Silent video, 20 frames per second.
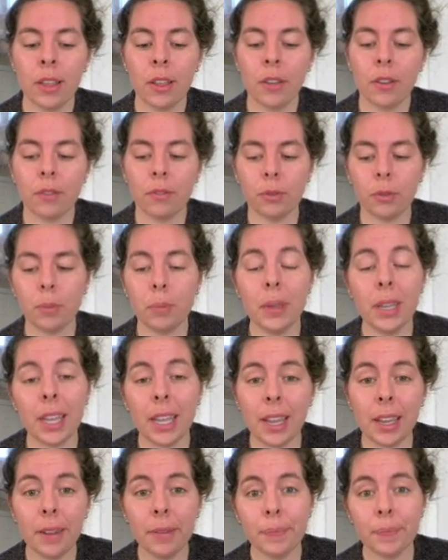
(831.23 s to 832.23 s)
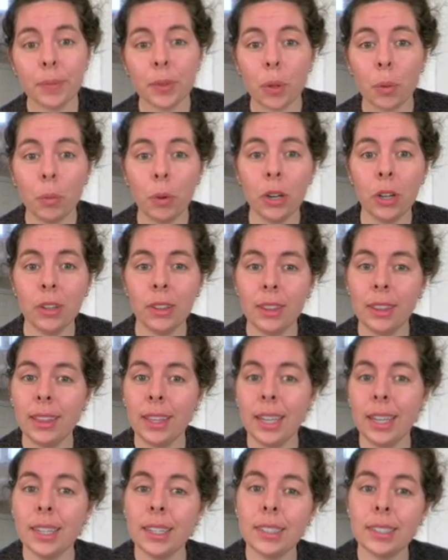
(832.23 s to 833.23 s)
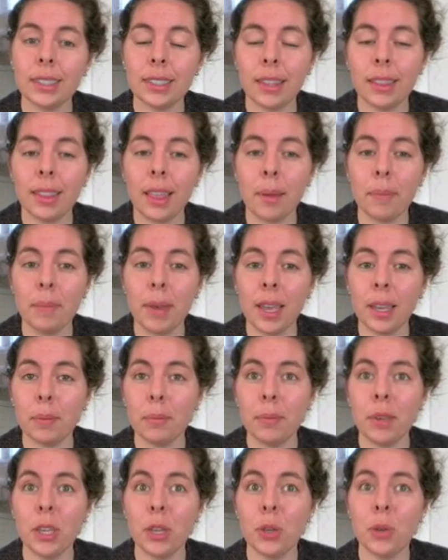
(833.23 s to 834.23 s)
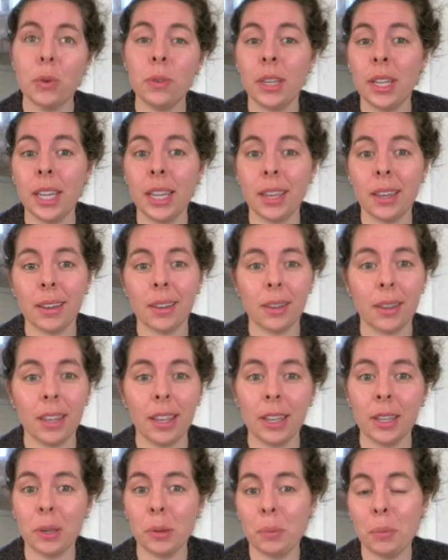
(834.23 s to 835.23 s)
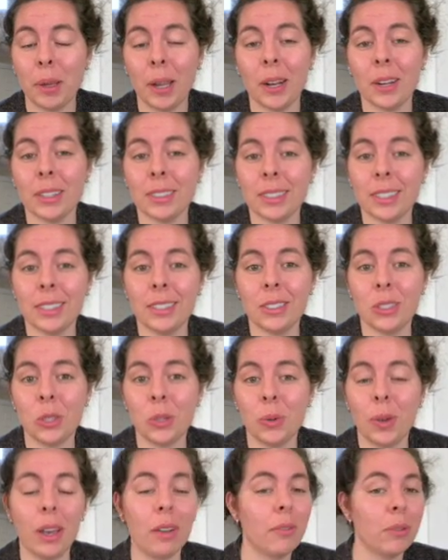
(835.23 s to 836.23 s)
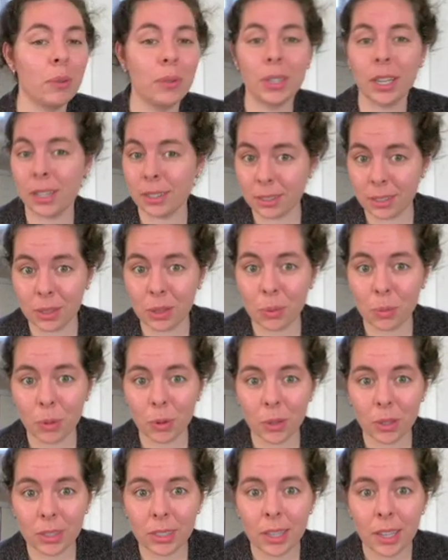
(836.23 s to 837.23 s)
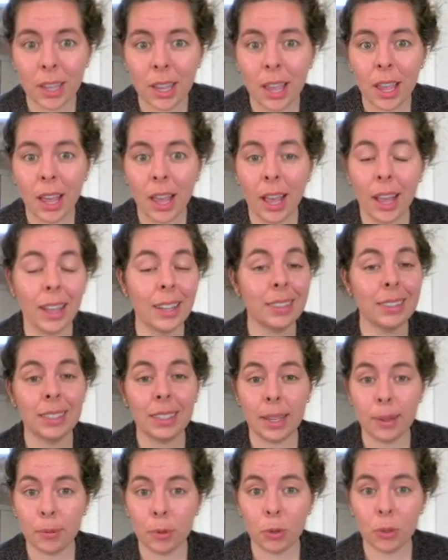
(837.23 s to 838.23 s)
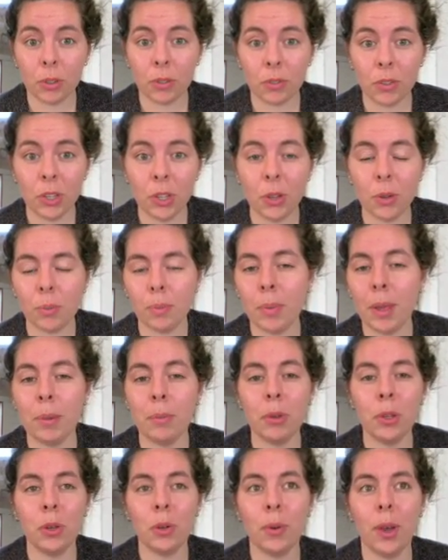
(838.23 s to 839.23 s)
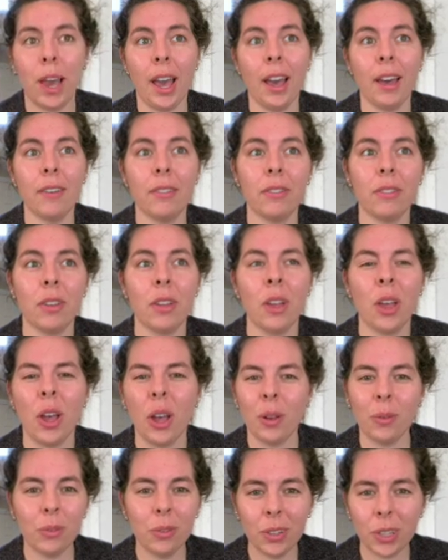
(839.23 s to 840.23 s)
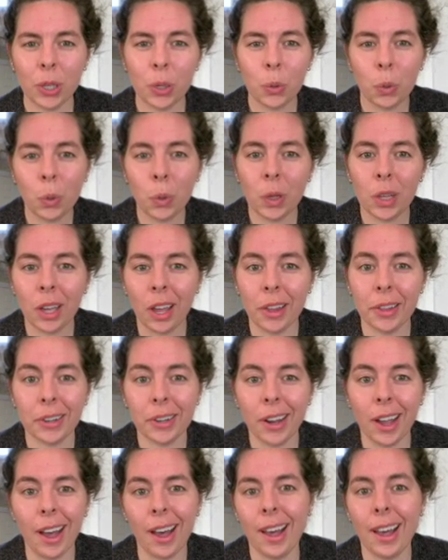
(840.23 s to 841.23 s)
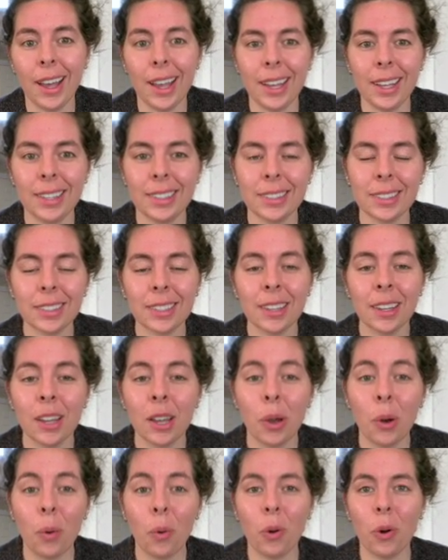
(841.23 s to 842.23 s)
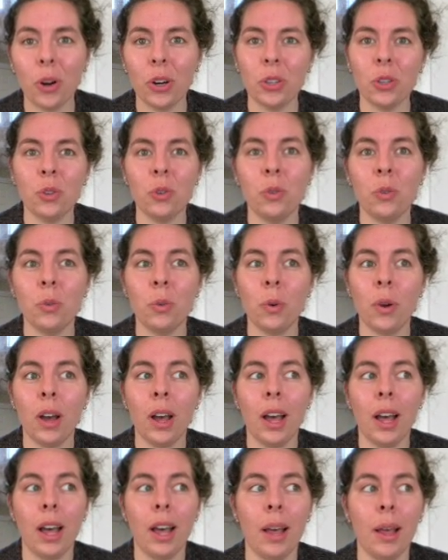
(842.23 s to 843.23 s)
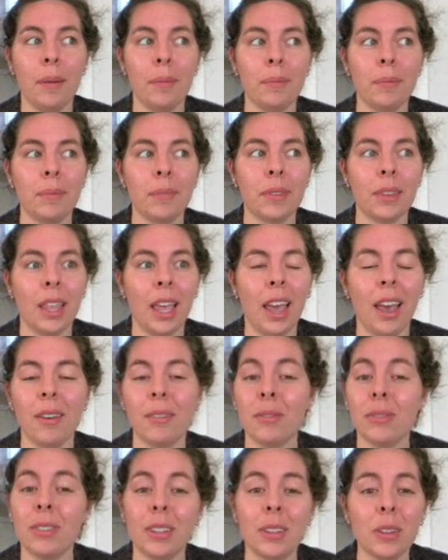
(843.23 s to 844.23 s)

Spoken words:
for me, what are the things that make me unique in comparison to everyone else in the world? And same goes for you. Maybe you have a really cool color eyes, or you have this